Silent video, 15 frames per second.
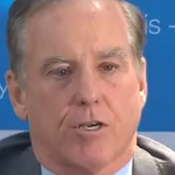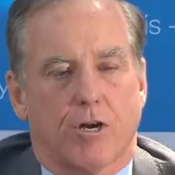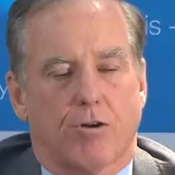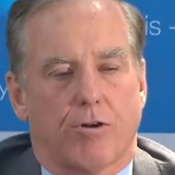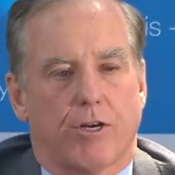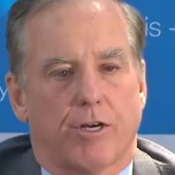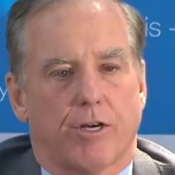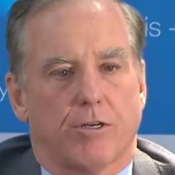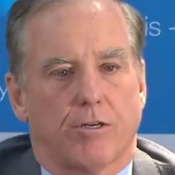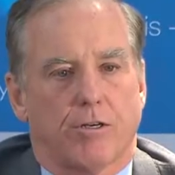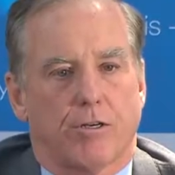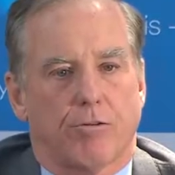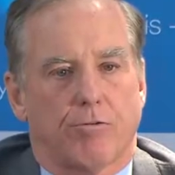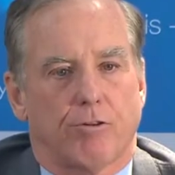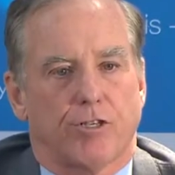current
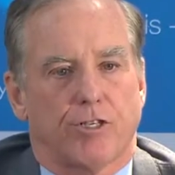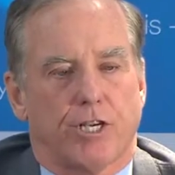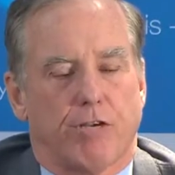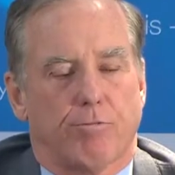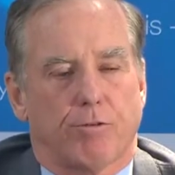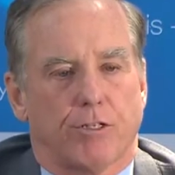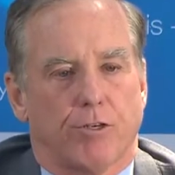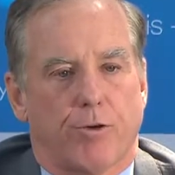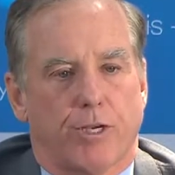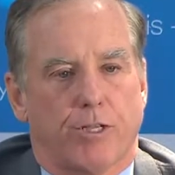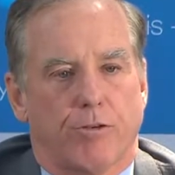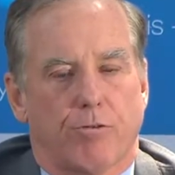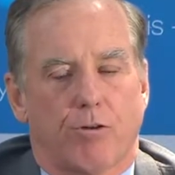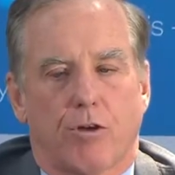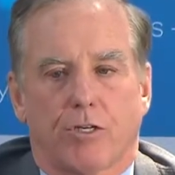regime is going in
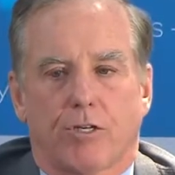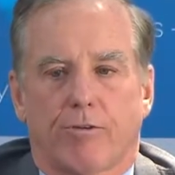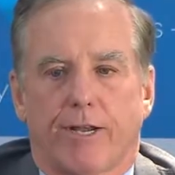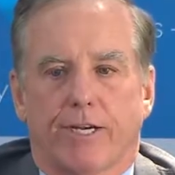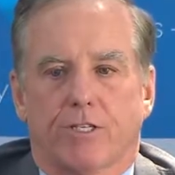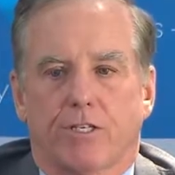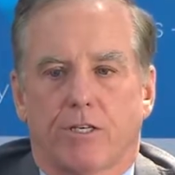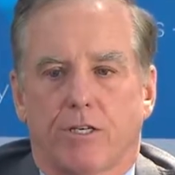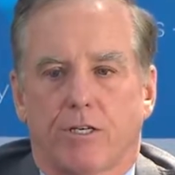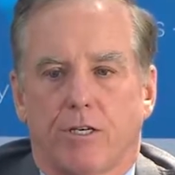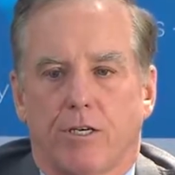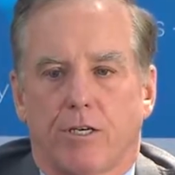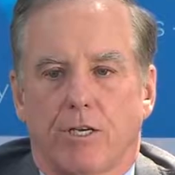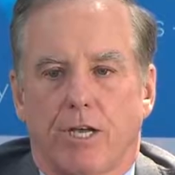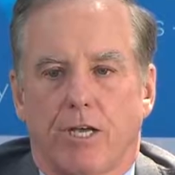the wrong direction,
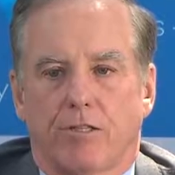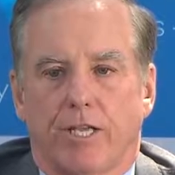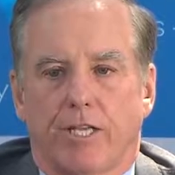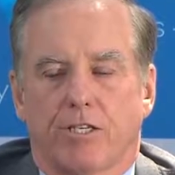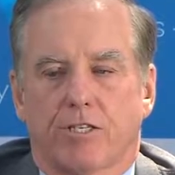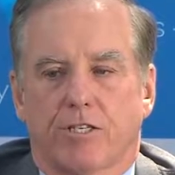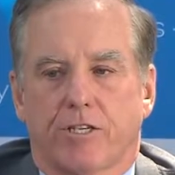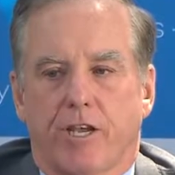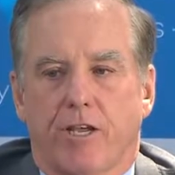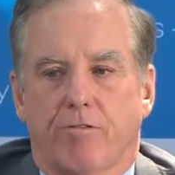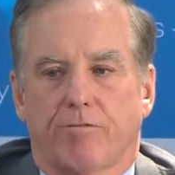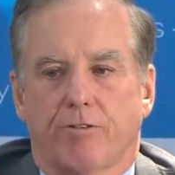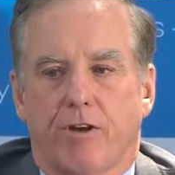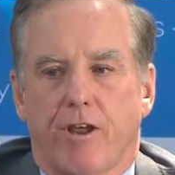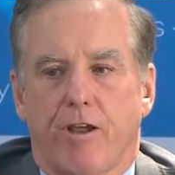and they stand
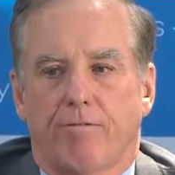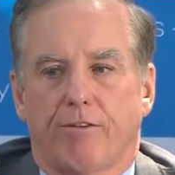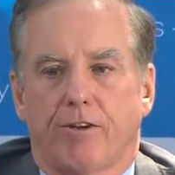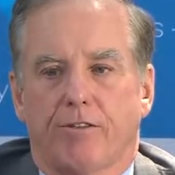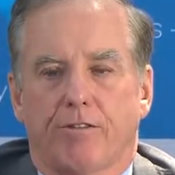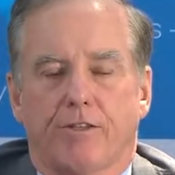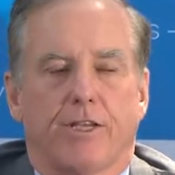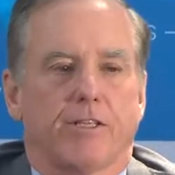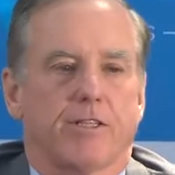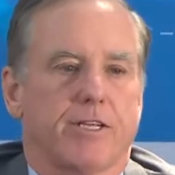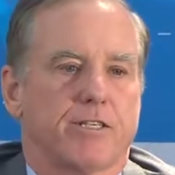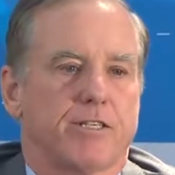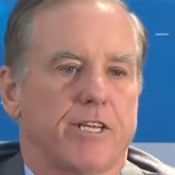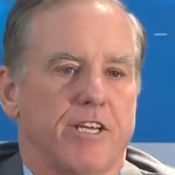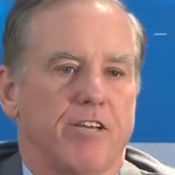for everything
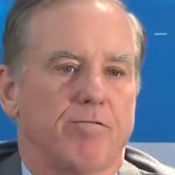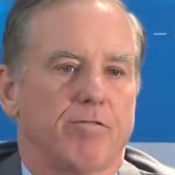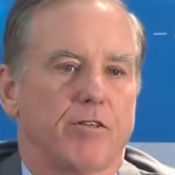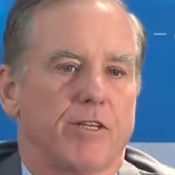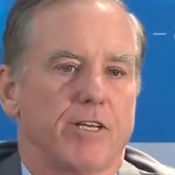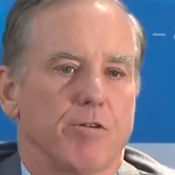that's evil